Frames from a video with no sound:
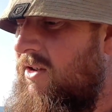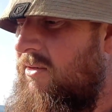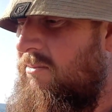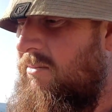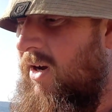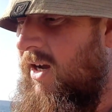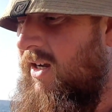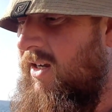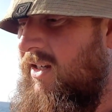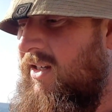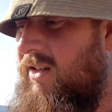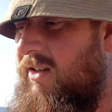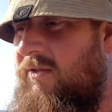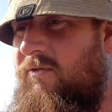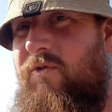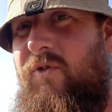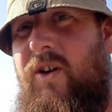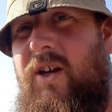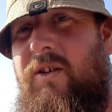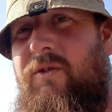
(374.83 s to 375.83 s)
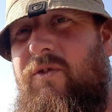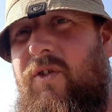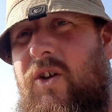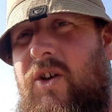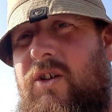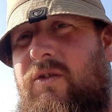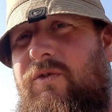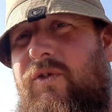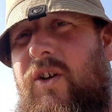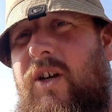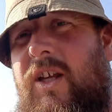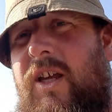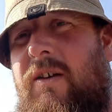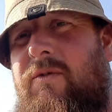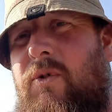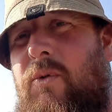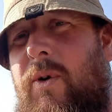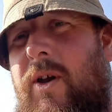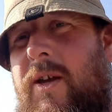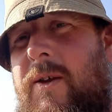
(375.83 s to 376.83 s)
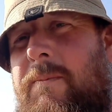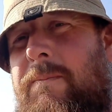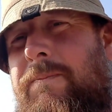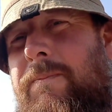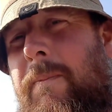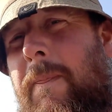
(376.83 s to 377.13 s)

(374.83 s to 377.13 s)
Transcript: my first free giveaway.